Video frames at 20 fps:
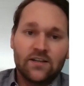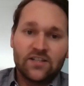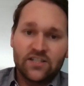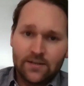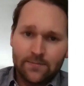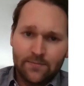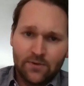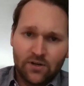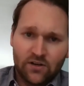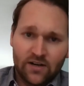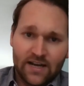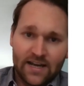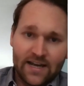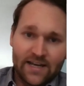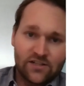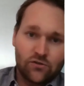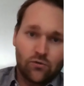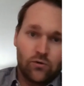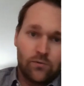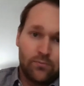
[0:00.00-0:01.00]
Similar
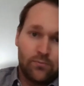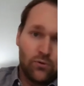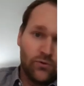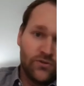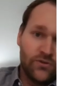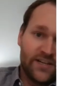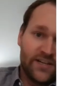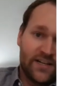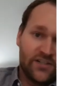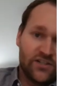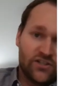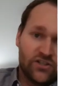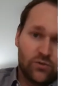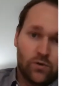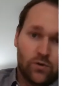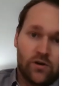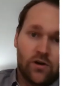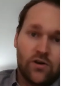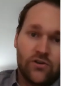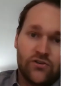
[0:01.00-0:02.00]
head or poll taxes
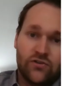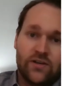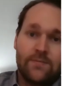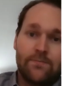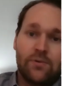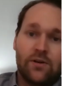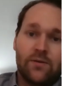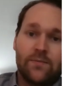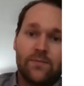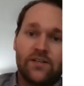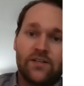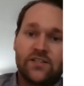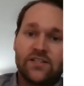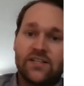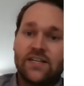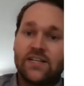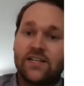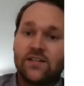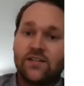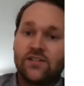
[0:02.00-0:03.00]
were also implemented
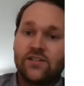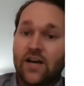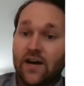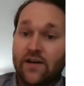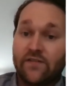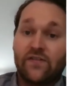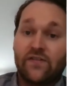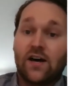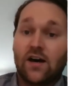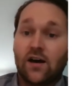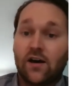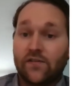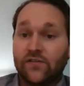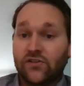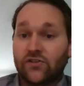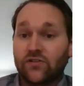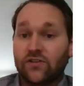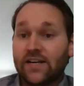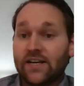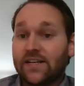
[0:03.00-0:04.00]
in Java
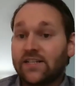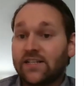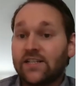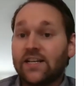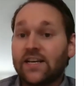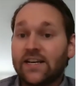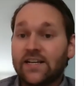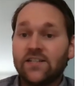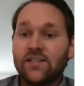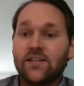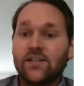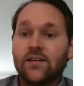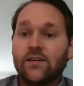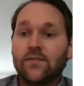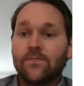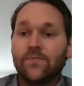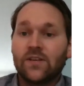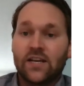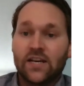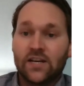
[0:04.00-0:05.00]
after 1880
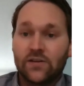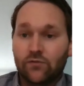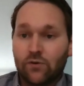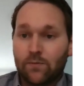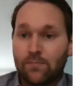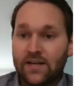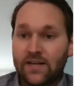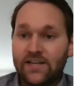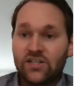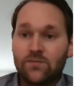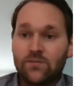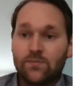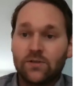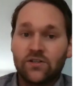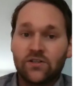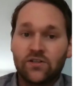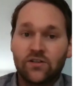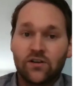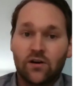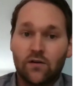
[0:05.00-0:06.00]
in
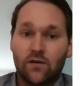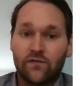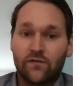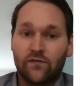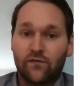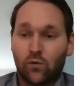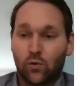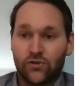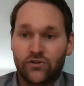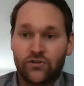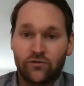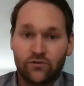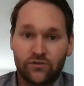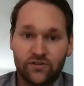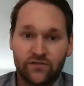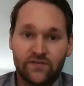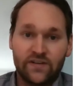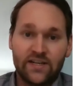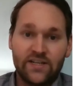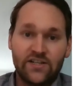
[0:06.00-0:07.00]
replacement of forced
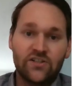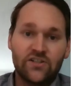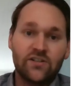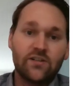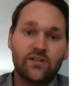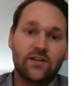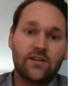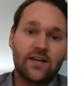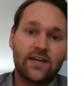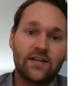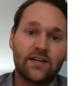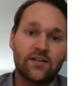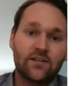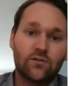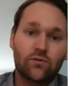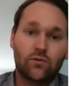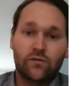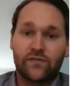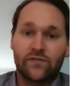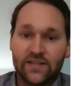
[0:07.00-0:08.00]
cultivation and
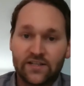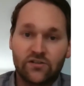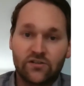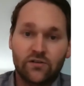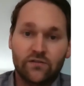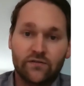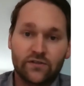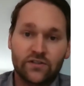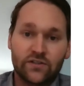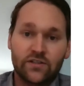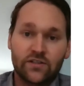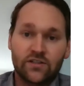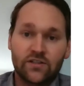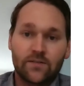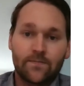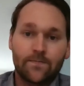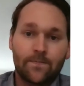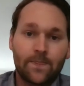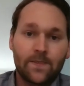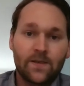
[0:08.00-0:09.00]
corvée services.